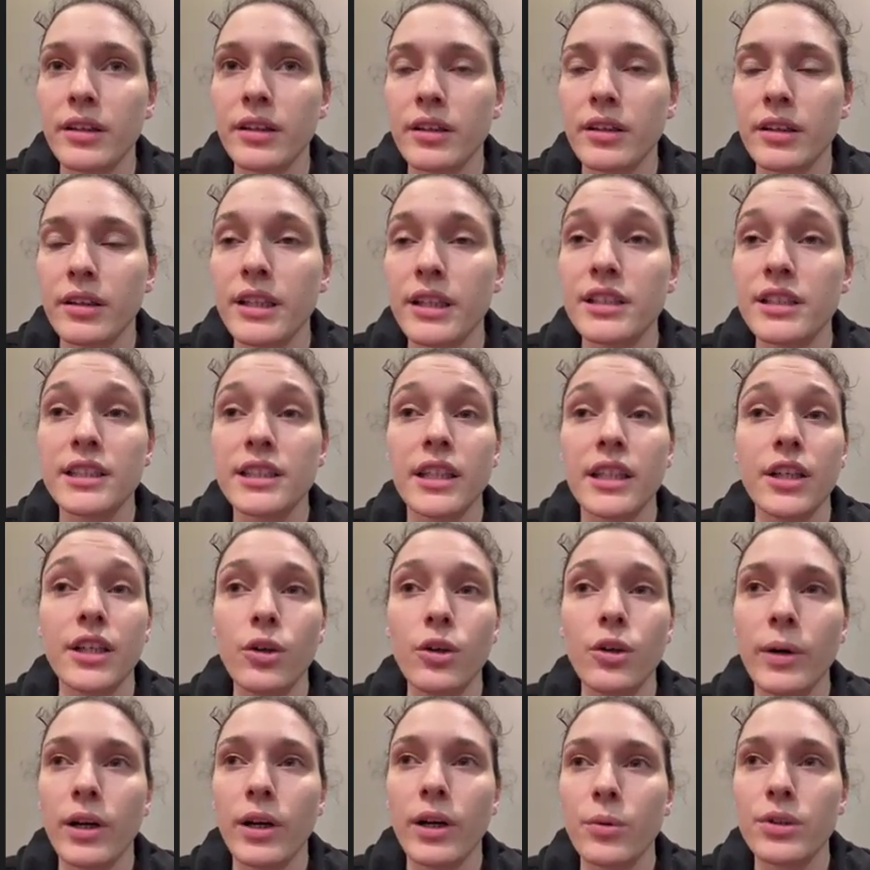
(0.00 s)
in
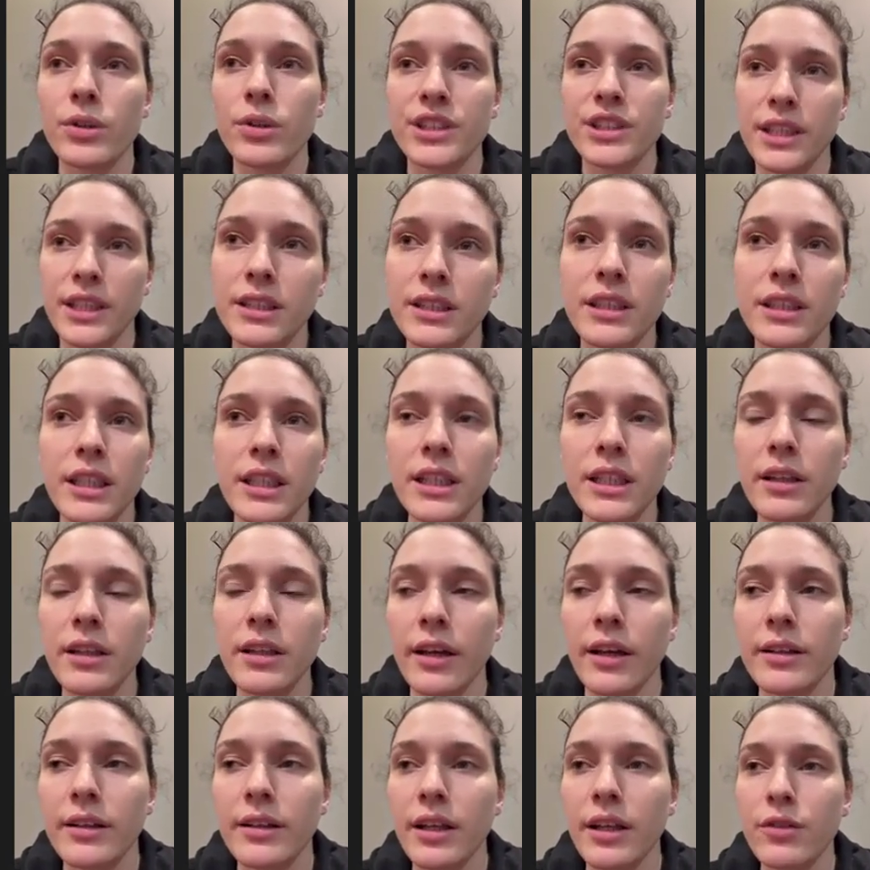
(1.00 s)
Skio when I was 18,
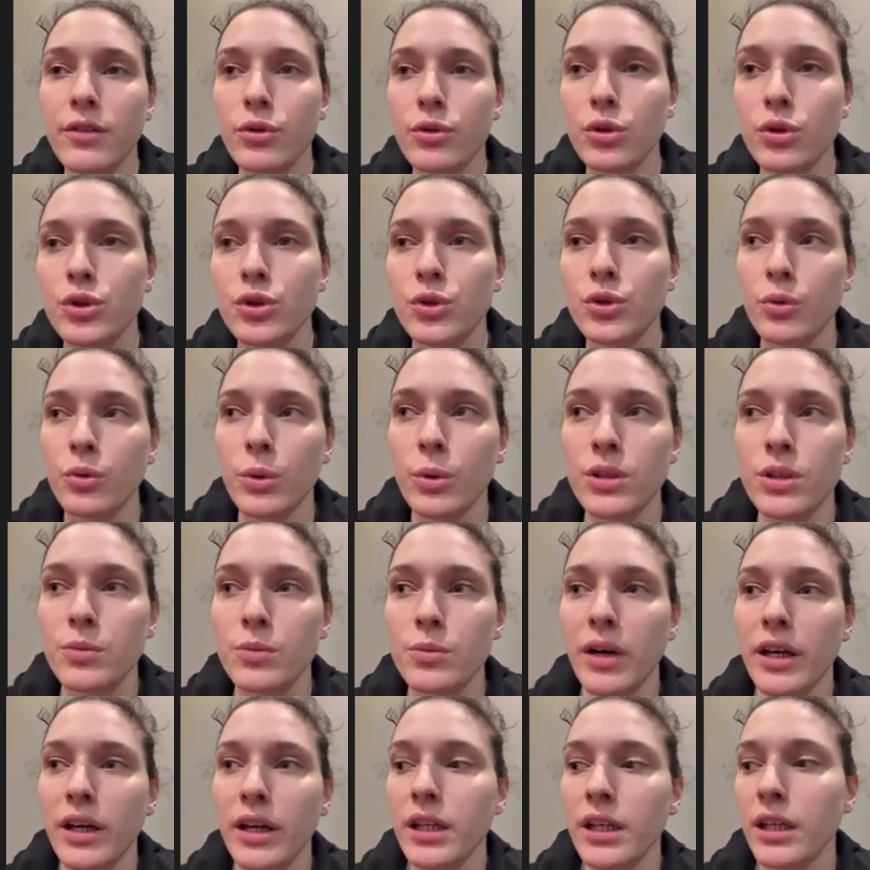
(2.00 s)
and that for sure was
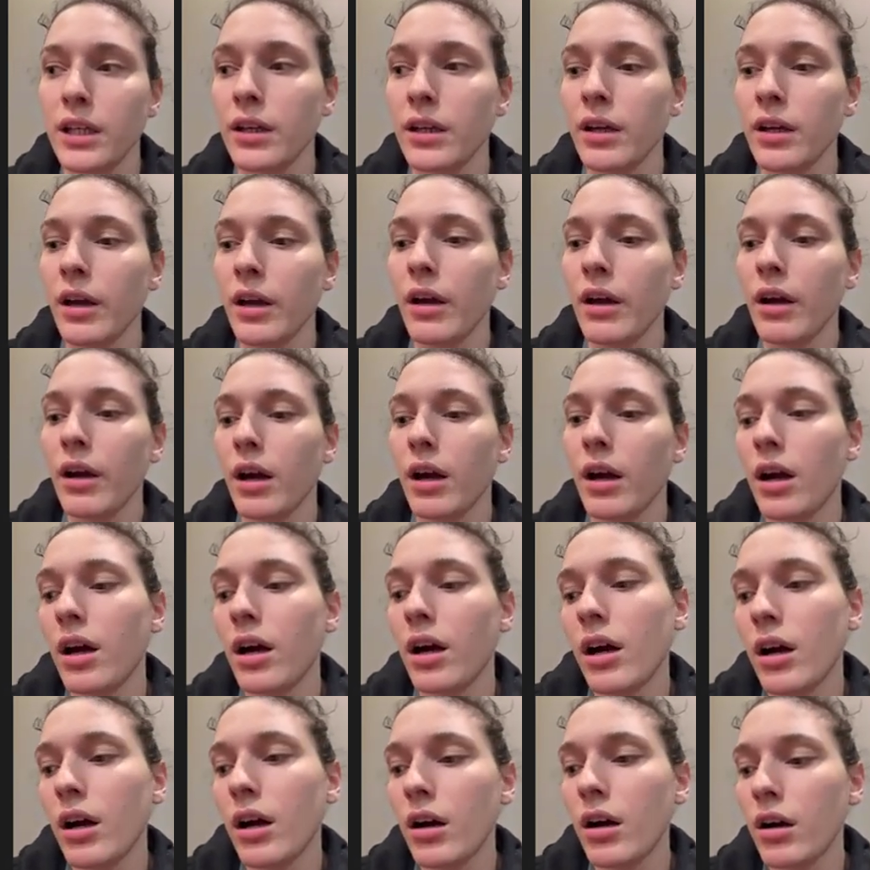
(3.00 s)

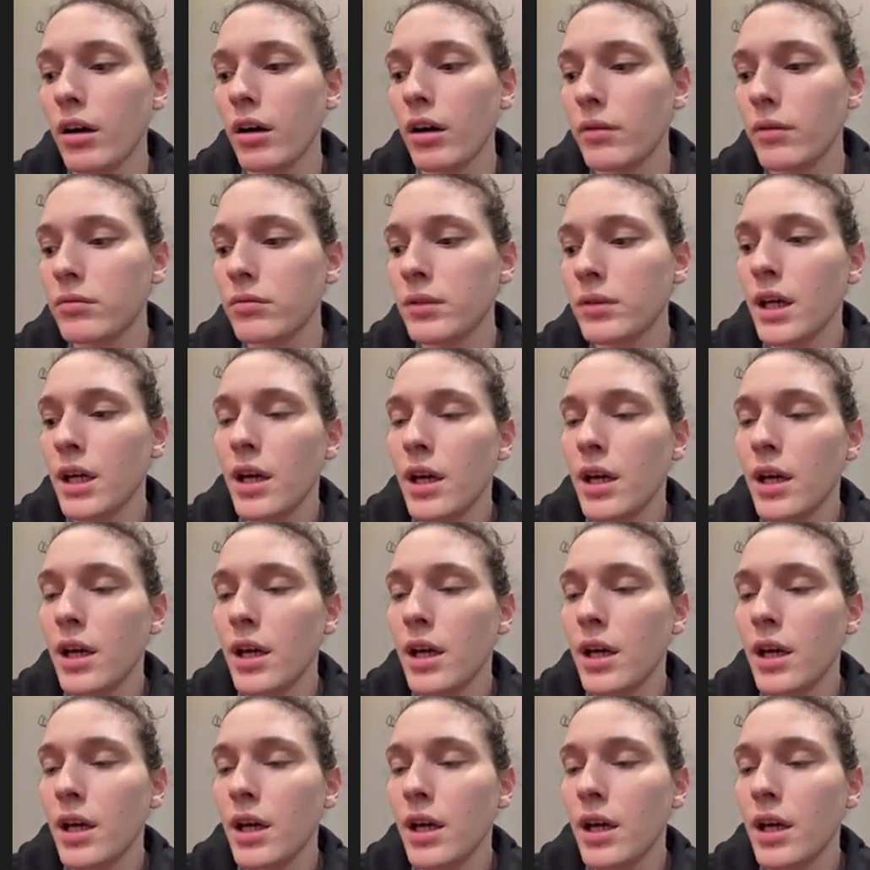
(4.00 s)
uh,